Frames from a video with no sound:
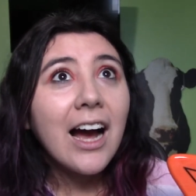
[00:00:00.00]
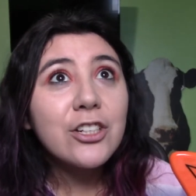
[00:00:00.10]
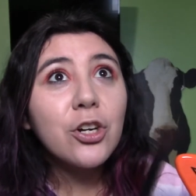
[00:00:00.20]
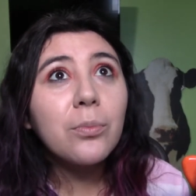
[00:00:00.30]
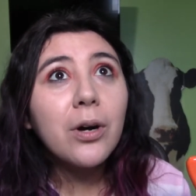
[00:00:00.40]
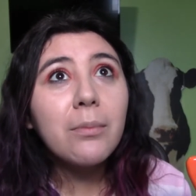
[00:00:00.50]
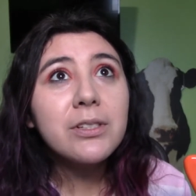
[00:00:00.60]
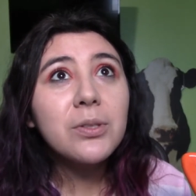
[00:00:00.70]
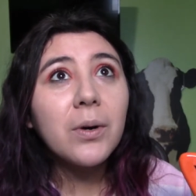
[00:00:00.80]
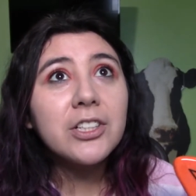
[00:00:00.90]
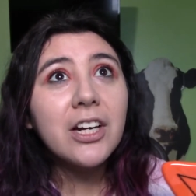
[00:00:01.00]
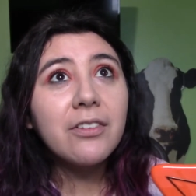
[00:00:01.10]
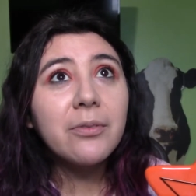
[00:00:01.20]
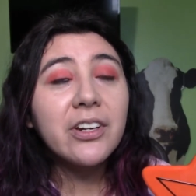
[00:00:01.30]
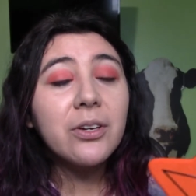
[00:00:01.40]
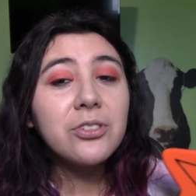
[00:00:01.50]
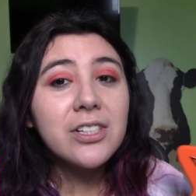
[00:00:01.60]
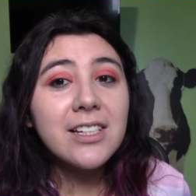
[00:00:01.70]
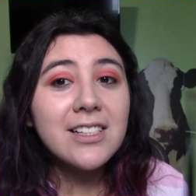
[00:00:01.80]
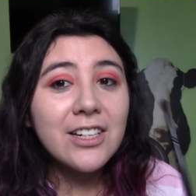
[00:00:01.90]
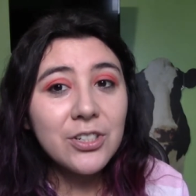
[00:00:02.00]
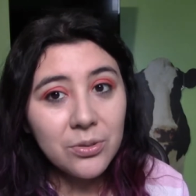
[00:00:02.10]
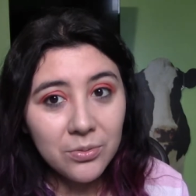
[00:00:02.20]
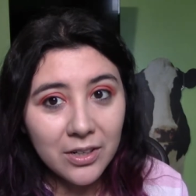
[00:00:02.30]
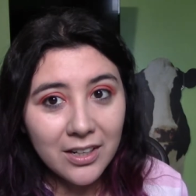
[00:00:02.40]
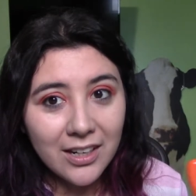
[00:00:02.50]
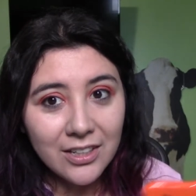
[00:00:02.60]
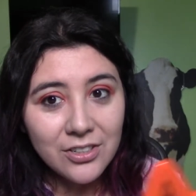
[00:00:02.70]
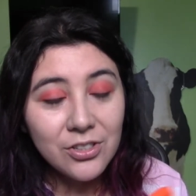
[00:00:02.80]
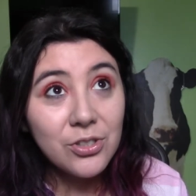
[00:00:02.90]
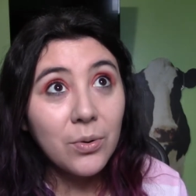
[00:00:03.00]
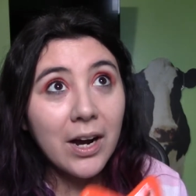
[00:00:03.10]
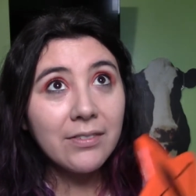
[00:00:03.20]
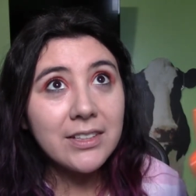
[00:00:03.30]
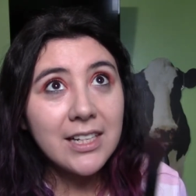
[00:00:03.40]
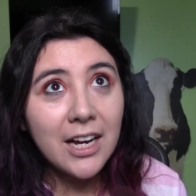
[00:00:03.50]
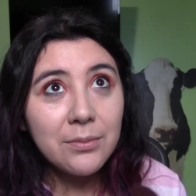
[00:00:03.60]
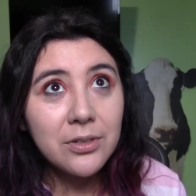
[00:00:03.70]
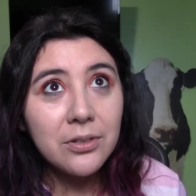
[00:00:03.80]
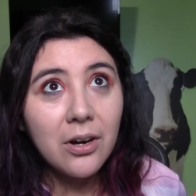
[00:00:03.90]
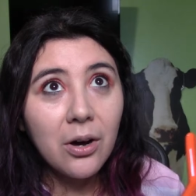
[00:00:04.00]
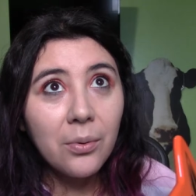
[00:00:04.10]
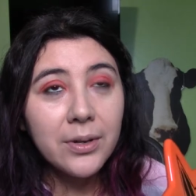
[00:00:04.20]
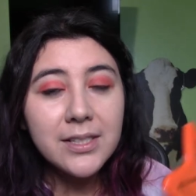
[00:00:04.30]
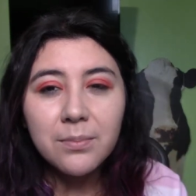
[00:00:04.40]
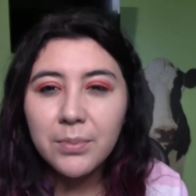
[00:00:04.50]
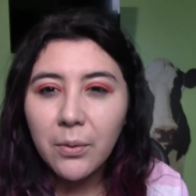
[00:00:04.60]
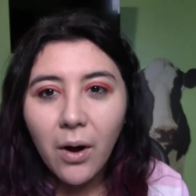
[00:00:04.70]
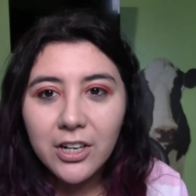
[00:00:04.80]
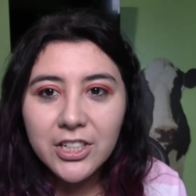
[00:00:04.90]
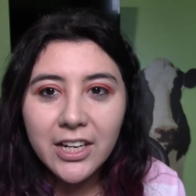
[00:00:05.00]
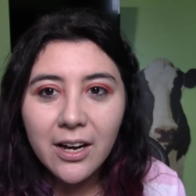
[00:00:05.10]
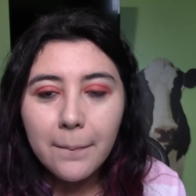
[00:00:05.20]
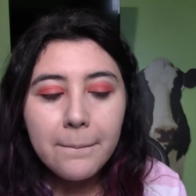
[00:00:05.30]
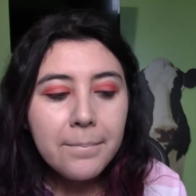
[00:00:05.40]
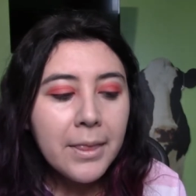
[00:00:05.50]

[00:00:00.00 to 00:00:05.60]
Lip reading: I don't promise to watch every video just because I do work and I just don't have the time to always be watching them.